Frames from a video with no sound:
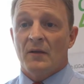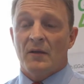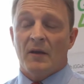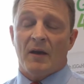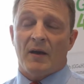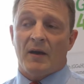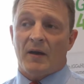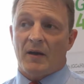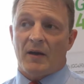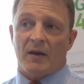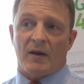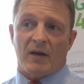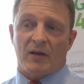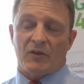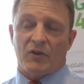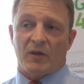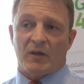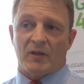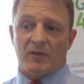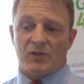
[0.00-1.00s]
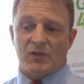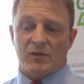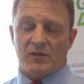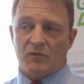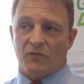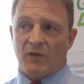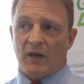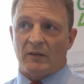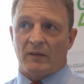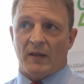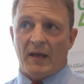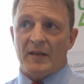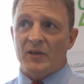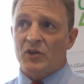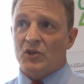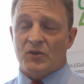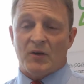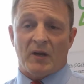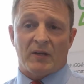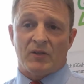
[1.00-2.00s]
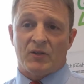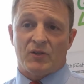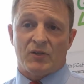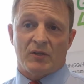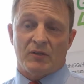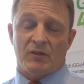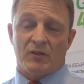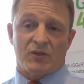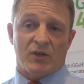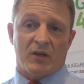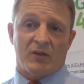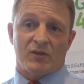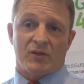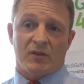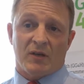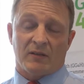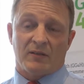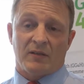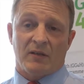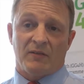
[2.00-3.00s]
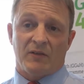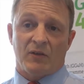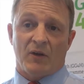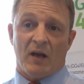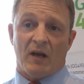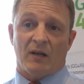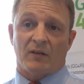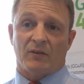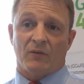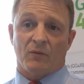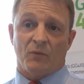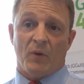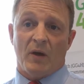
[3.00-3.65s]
Yeah, I, think it's, it's vital. Any strategy to change the activity of health in